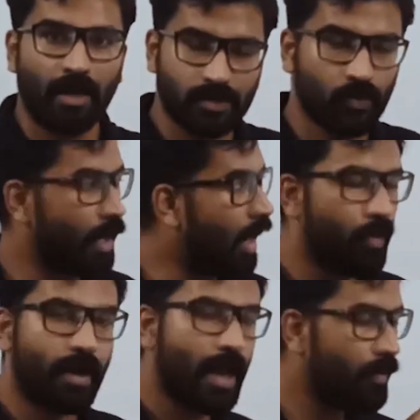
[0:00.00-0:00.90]
So
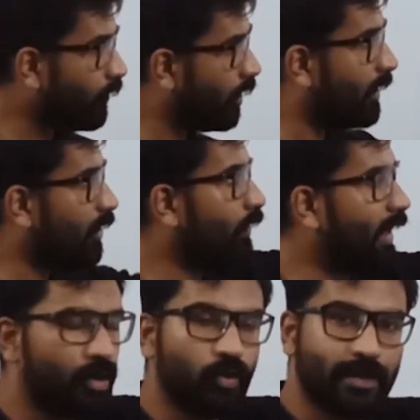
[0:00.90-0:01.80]
our aim will be to
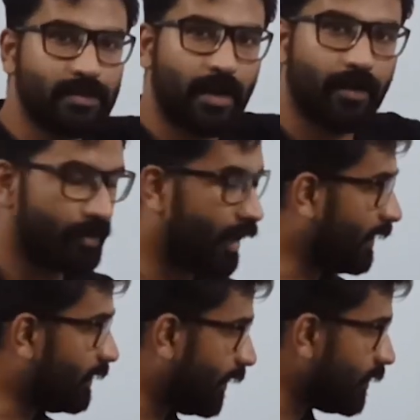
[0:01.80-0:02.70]
get to this
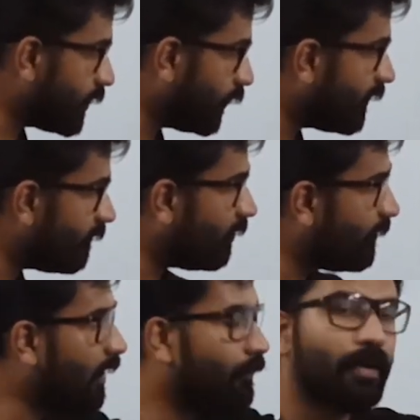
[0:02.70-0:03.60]
90, so we will
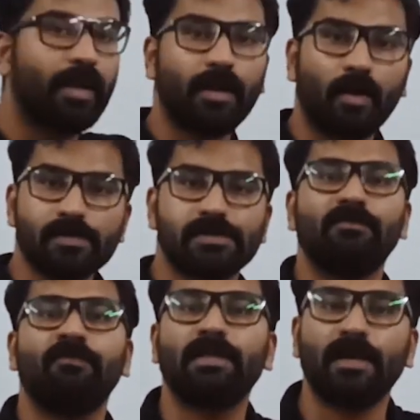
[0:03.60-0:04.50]
be comparing
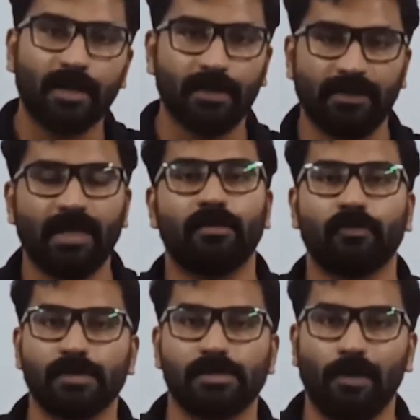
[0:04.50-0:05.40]
ourselves with the 90, that
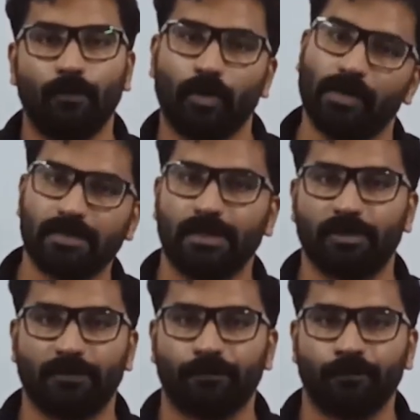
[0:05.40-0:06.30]
reversible model, same
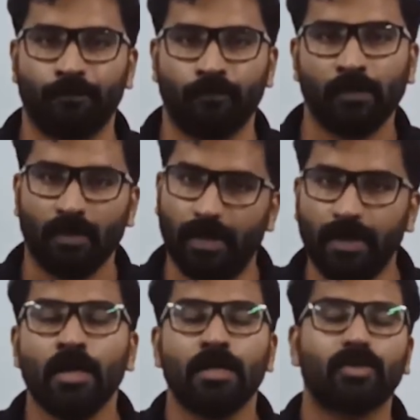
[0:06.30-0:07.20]
thing,
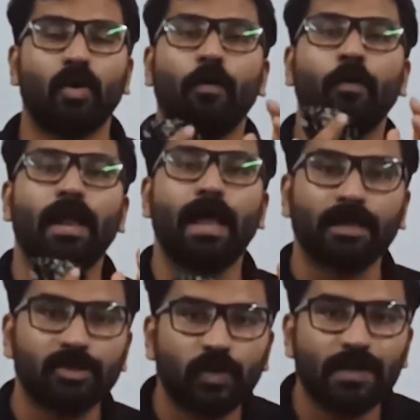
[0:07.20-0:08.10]
right? So our
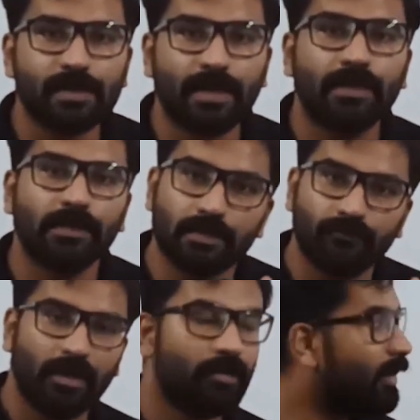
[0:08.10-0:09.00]
actual cycles
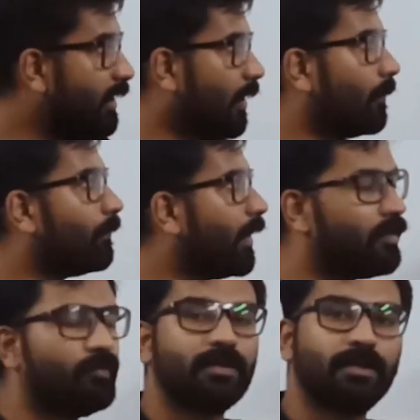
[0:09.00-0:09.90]
will be
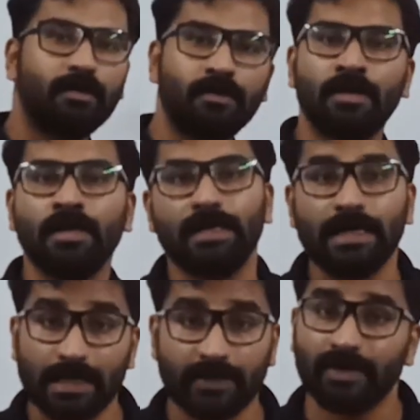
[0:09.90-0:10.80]
compared with the
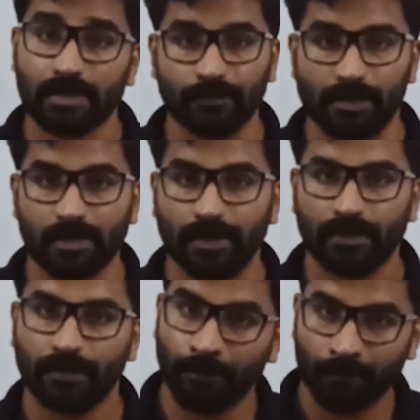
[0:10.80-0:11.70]
reversible
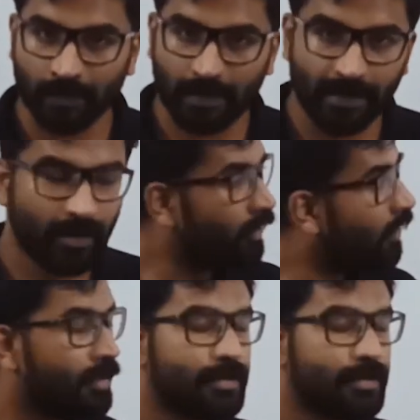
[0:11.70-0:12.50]
cycle. Clear?